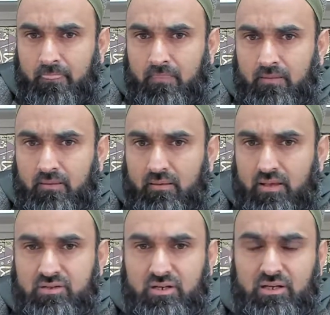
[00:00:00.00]
And
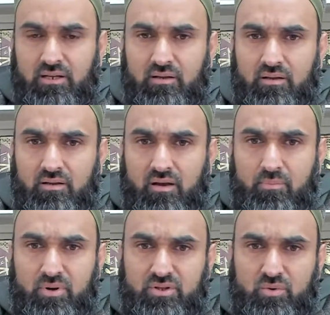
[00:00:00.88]
suddenly a
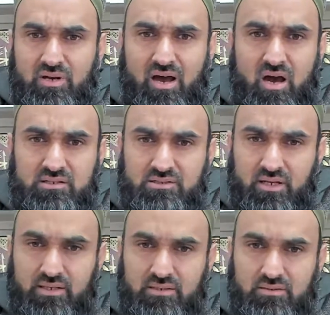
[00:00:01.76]
brother who had a heart
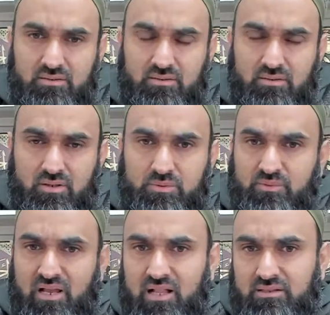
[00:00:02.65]
attack, he was very
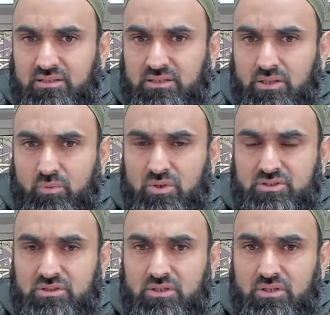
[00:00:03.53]
healthy, he was,
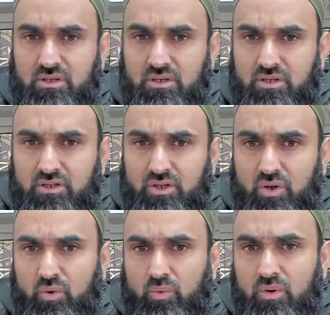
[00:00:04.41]

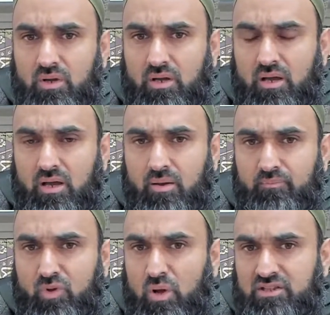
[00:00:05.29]
no
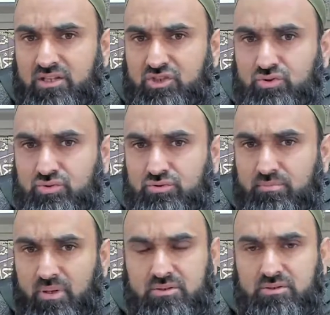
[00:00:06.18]
health issues,
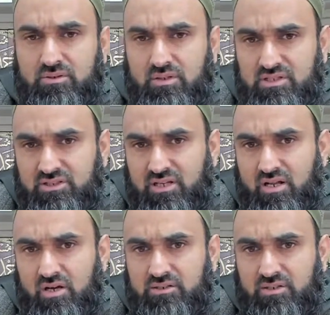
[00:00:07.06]
but he just had a
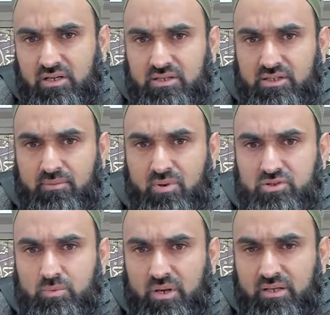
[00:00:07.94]
heart attack and he passed
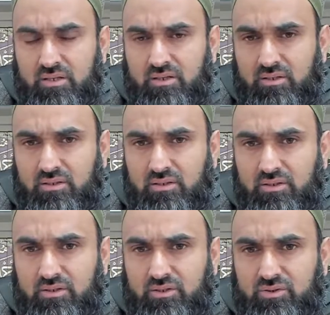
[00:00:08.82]
away.
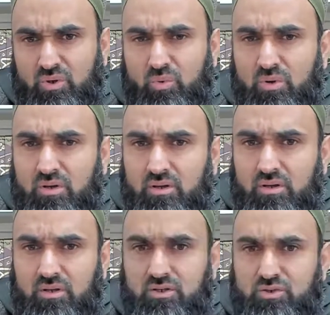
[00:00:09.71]
So
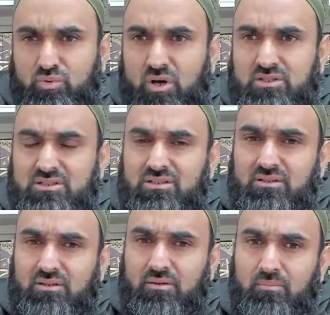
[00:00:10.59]
do not
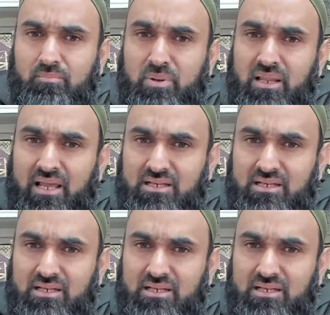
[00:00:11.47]
plan